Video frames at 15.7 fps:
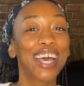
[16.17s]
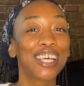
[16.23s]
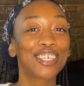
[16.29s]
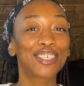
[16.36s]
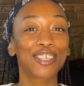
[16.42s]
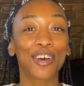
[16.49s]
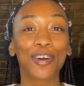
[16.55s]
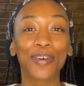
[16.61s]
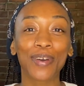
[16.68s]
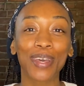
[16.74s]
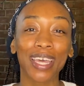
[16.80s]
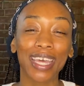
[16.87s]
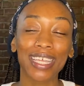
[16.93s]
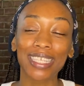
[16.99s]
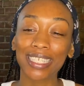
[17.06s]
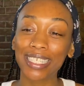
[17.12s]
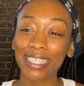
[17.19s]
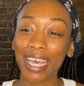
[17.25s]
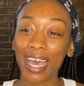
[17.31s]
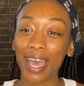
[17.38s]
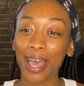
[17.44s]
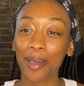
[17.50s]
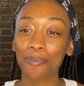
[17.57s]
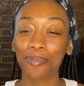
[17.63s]
So it's
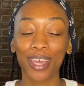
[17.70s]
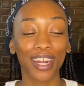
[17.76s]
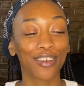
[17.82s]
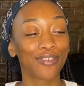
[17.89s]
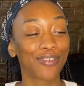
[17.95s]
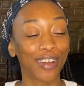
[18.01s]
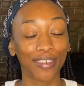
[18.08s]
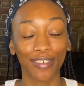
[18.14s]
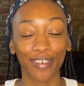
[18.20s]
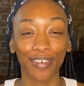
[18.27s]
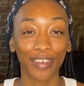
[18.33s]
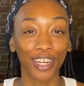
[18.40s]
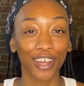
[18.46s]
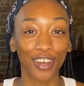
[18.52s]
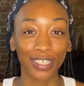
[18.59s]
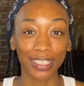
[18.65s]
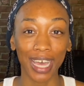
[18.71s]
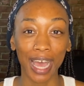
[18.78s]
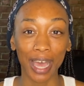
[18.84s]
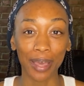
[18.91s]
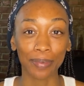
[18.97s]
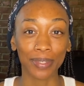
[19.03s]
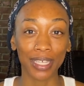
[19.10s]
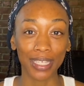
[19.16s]
been a very long
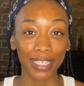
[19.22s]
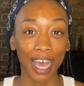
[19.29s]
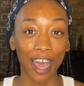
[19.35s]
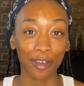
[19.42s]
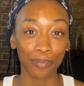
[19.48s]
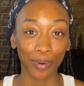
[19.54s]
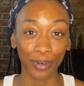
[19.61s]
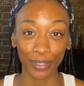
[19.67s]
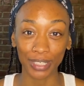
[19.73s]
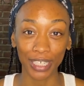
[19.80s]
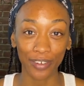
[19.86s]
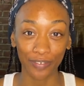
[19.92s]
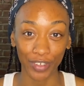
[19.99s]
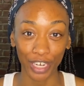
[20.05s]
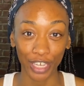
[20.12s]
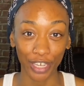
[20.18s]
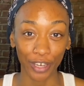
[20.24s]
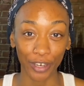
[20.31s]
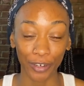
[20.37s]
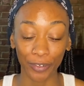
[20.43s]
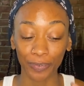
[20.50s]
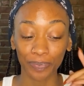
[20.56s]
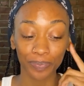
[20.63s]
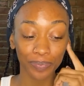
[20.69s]
time since I posted a
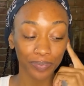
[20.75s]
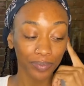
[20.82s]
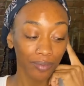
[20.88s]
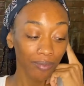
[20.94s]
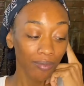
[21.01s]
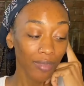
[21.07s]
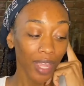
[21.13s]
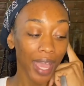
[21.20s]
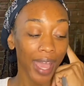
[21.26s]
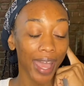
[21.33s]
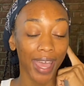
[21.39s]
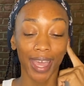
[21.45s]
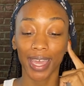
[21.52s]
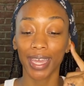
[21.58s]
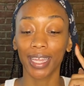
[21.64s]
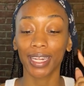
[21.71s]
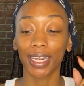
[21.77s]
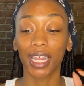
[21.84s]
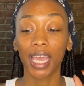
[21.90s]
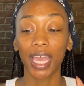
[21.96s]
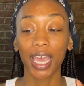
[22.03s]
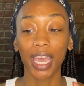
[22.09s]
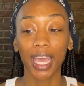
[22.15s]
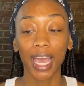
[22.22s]
video, and
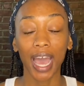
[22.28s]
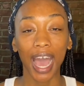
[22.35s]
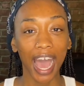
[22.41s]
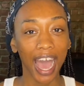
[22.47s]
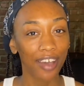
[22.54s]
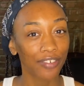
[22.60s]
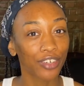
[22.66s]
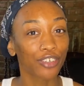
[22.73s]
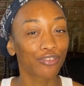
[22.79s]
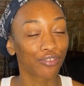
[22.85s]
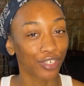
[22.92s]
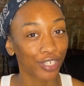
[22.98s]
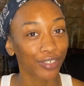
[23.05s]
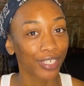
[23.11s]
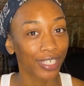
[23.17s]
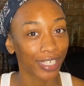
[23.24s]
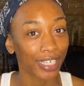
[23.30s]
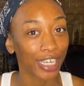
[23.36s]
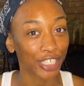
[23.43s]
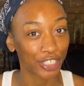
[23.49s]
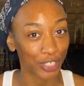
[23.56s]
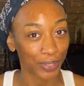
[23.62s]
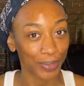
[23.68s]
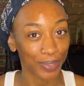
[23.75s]
I have a real good
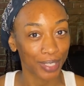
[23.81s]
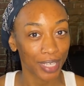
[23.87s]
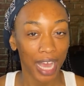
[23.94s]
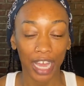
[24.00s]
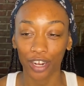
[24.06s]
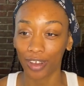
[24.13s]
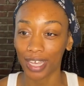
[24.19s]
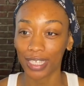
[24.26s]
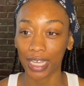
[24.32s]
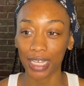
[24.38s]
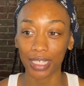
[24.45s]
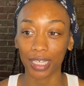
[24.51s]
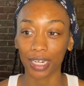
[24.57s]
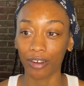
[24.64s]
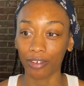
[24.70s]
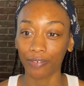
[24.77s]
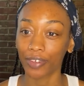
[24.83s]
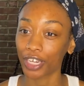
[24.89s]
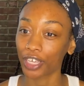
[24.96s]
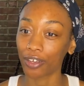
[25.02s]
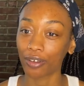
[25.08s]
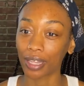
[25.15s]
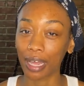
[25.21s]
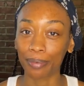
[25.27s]
excuse. I know I say this in every
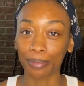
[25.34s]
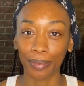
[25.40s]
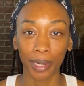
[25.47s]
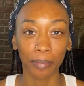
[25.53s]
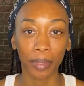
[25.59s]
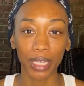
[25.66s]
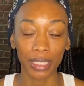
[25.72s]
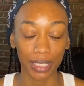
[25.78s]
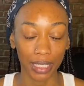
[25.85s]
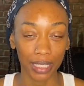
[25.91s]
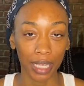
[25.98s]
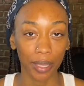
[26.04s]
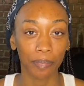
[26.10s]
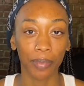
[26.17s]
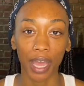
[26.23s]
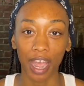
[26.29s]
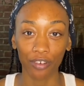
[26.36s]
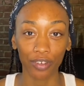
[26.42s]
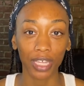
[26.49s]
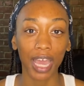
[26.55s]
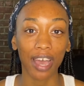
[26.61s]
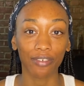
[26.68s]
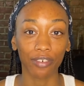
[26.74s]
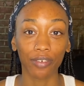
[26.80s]
video that I'm gonna be consistent, but I
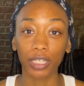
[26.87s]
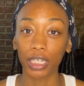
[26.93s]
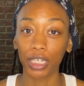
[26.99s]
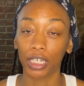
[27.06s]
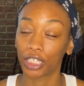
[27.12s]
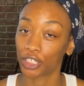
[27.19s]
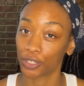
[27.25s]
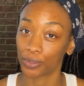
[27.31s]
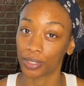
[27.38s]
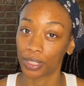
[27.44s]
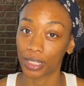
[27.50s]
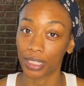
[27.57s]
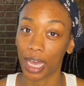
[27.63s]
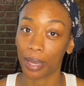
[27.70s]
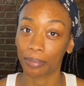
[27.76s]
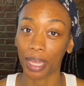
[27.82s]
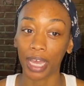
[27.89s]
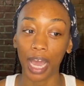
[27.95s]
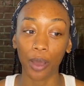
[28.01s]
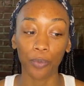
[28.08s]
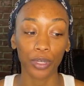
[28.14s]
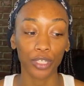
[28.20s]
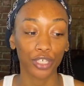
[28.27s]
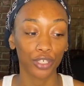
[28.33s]
really have a really good excuse this time. Like, I
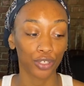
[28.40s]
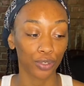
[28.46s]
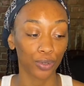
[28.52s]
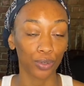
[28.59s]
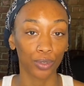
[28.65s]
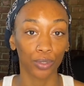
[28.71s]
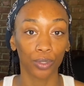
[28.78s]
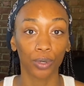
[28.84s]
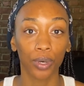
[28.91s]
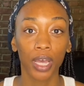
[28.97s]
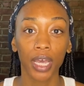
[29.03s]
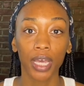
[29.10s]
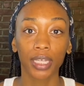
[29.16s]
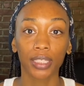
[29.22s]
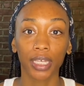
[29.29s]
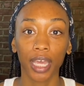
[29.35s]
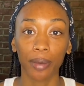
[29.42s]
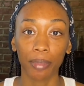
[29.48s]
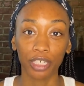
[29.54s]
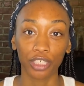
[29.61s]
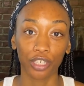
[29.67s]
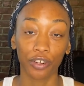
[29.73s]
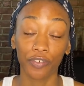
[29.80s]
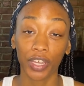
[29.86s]
went to school to get my
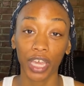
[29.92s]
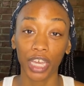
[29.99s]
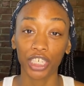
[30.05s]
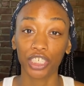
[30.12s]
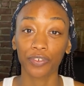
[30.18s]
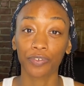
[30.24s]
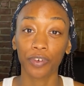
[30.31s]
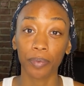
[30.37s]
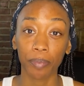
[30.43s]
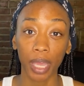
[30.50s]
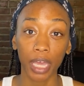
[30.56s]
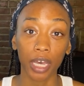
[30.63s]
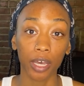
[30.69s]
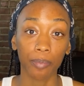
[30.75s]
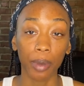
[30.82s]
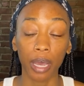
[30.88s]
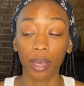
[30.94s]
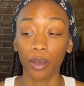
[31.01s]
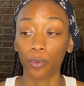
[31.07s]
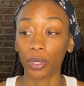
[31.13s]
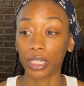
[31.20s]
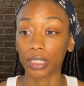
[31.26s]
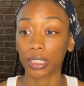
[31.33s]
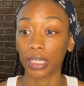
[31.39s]
certification for makeup. I
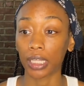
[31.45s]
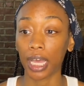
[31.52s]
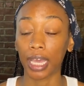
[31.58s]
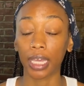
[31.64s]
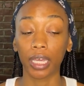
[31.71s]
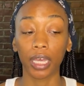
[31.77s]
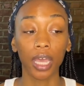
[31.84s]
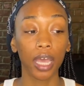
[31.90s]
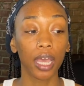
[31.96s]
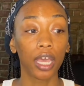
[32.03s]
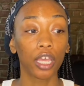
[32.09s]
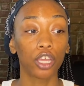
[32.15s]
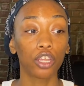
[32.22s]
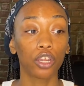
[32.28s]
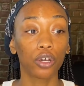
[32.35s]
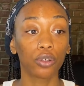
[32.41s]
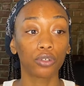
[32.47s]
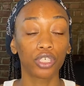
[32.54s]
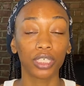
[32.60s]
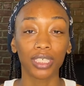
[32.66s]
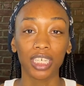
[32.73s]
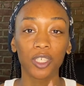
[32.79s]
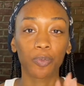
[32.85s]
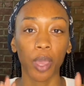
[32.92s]
wanted to
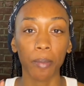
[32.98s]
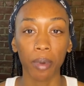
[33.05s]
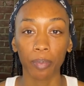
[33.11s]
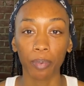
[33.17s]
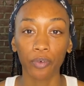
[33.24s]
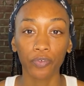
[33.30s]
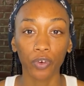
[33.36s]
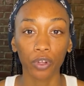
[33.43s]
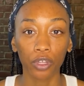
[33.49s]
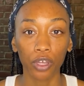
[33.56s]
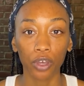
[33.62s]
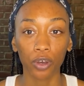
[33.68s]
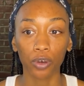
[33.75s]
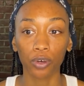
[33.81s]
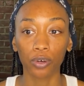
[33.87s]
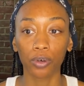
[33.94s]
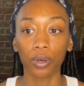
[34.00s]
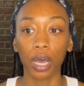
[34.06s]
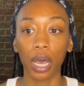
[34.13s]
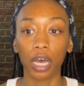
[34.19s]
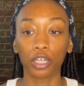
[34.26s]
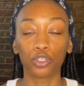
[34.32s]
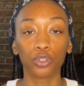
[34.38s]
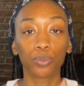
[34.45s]
just expand my portfolio,
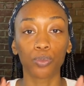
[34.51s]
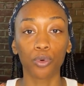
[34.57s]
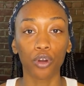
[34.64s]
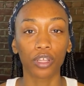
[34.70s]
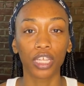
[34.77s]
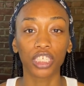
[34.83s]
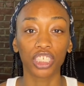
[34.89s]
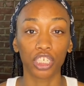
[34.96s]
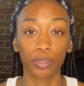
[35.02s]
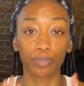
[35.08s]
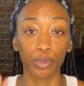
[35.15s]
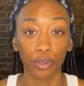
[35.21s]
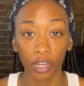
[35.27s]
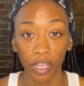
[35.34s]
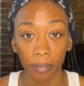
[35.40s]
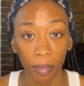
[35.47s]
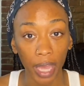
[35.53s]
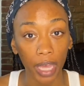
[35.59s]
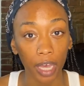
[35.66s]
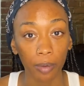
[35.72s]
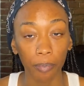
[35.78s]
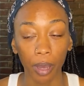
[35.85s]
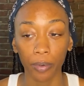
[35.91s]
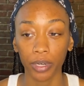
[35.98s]
do more than just beauty
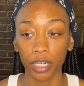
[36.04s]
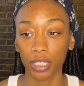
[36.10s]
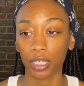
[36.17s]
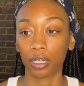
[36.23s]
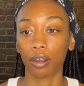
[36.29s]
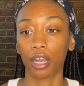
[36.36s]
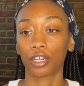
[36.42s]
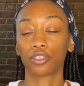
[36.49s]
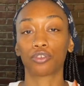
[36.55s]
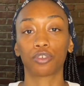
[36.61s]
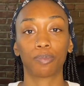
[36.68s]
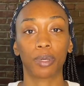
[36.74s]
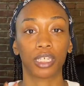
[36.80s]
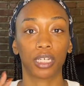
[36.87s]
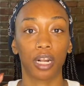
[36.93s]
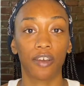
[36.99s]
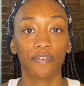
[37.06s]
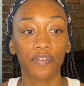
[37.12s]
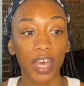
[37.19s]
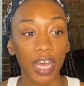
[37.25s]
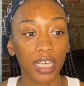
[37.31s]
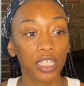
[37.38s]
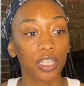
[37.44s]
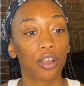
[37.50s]
makeup. I wanted to learn how to do special
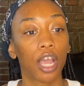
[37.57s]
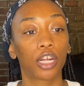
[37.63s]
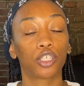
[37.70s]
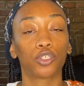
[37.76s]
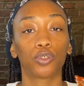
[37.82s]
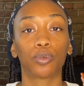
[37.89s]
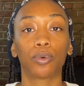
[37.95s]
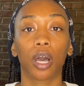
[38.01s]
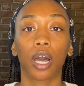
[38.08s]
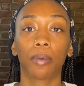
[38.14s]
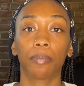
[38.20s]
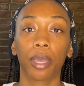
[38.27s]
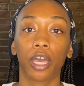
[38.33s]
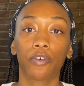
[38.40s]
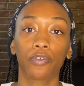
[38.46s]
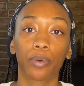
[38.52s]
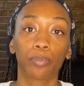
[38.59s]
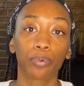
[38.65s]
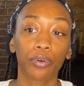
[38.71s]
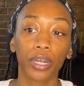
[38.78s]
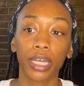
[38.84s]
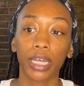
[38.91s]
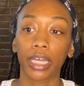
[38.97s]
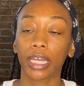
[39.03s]
effects, learn how to do makeup for
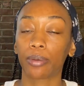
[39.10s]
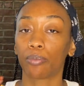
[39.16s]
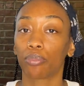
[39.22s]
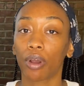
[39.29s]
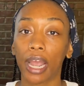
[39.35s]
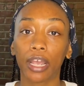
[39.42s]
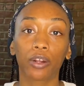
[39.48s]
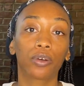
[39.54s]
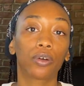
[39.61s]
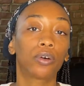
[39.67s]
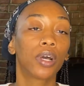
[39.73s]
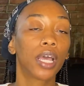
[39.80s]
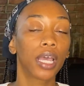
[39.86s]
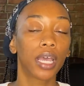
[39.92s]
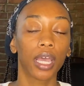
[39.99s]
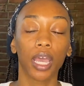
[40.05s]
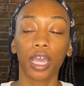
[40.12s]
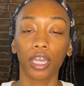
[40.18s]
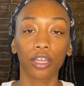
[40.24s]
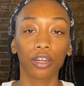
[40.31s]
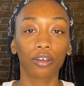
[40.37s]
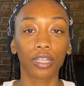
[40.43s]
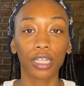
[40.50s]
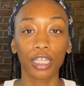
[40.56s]
print and bridal,
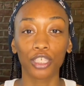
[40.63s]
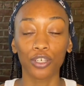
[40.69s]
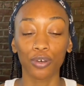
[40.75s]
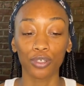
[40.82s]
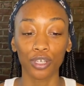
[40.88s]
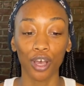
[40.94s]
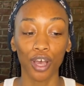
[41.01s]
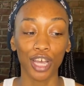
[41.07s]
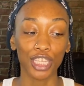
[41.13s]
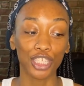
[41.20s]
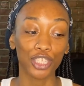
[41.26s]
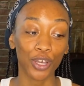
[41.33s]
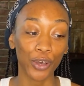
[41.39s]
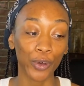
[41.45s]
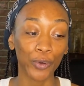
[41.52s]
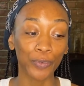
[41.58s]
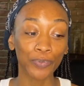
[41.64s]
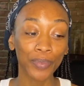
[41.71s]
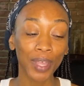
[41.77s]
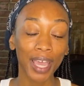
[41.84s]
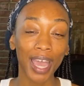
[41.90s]
and the list goes on. So